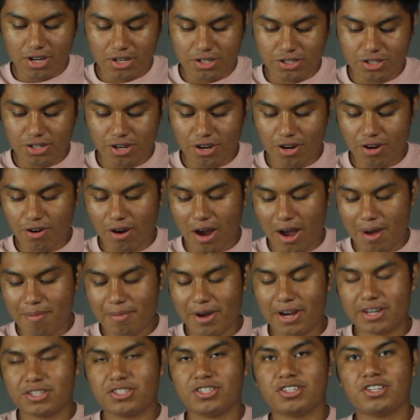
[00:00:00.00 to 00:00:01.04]
So I'm
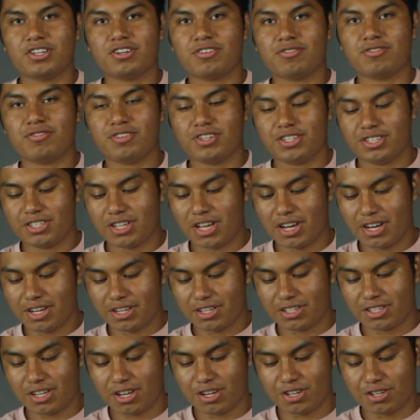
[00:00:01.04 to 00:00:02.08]
actually going to reset it
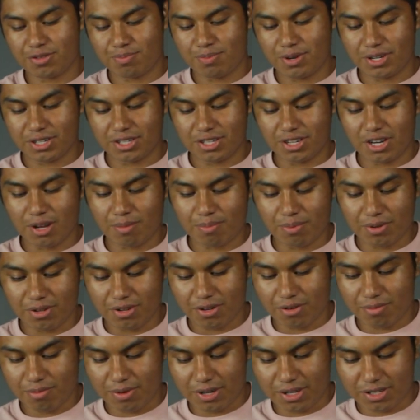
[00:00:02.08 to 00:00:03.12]
because I just picked it up a
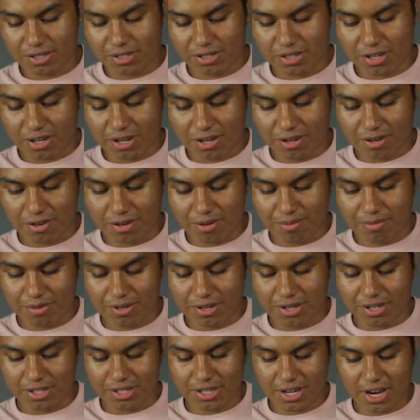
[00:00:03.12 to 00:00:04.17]
little bit. So I'm going
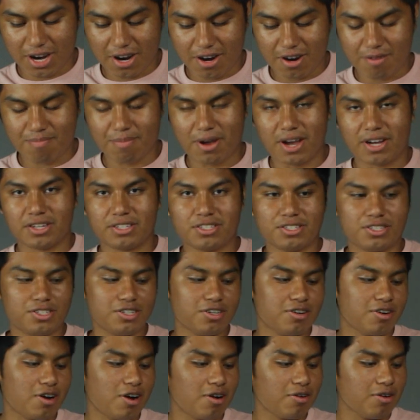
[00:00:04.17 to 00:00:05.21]
to tare it back to
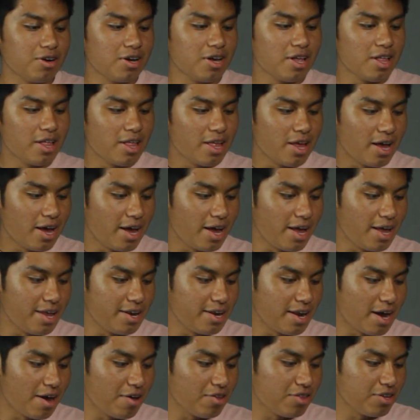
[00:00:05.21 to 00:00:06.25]
0.
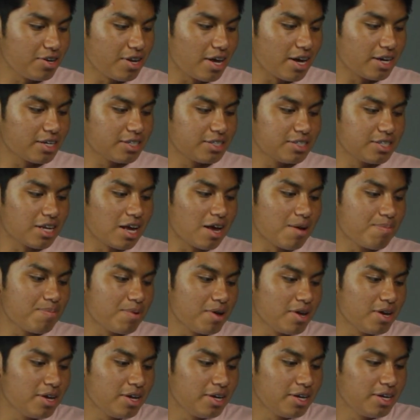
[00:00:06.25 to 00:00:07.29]
And now the next
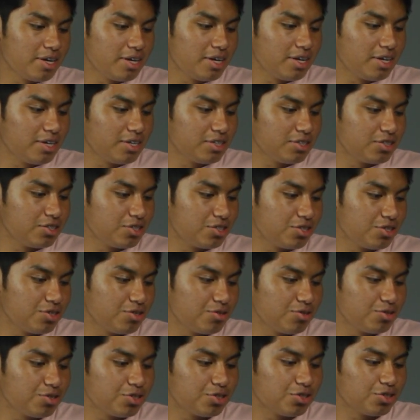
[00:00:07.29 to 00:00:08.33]
step is
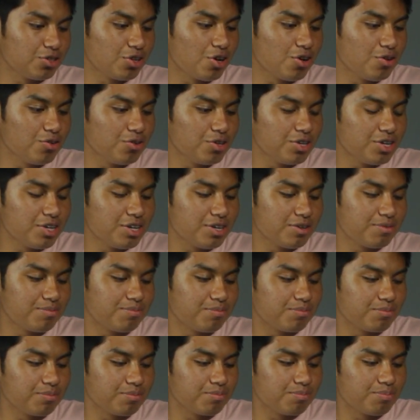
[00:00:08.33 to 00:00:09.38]
to slowly
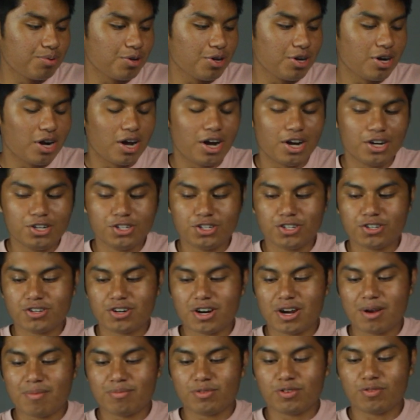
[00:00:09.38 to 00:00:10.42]
put 100
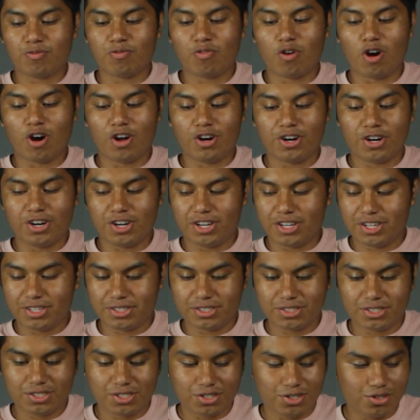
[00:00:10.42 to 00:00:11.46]
grams of water
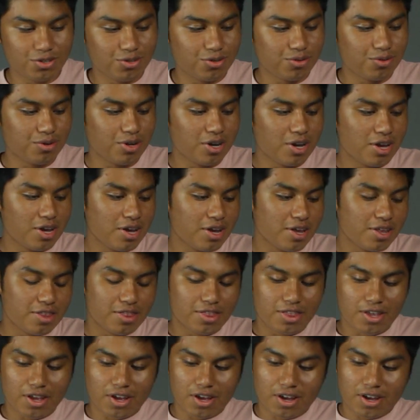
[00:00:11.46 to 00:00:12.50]
into
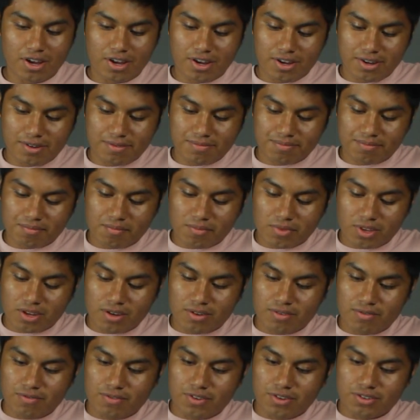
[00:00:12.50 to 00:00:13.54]
the
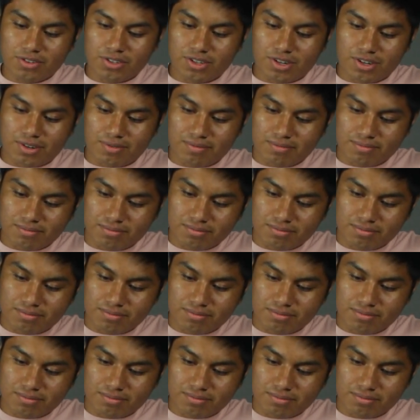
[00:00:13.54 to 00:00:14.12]
filter.